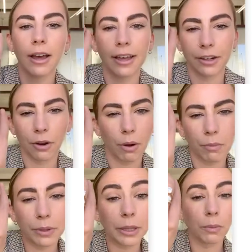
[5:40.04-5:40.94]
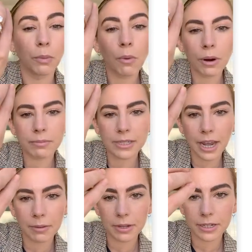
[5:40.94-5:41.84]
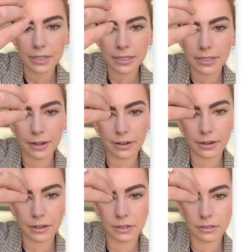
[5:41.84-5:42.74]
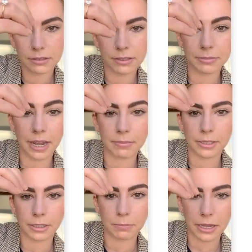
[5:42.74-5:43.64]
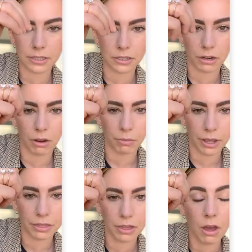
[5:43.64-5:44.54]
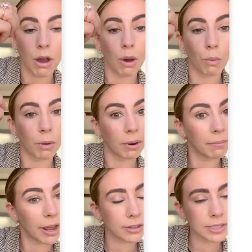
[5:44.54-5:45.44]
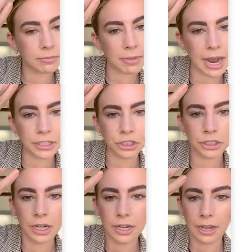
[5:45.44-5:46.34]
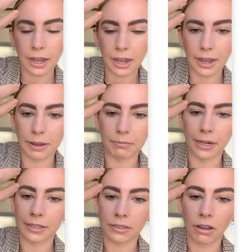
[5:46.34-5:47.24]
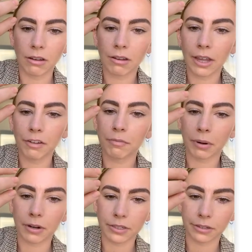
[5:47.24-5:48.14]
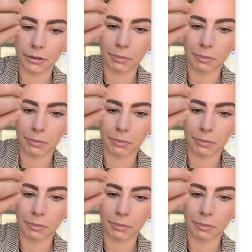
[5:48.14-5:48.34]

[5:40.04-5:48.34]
you know, a really warm diamond in the center, sometimes it's best to go with a warmer metal to match. Um, but it's all kind of personal